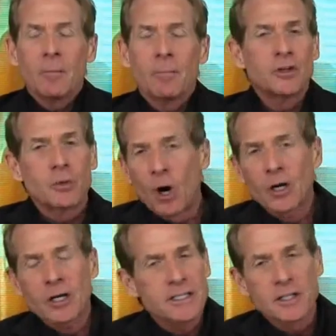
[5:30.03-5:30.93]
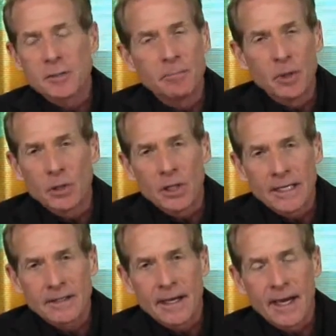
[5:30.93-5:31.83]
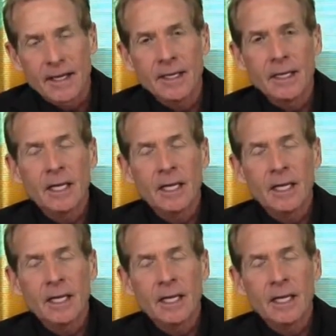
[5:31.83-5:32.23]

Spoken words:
But DeMarcus isn't built like that.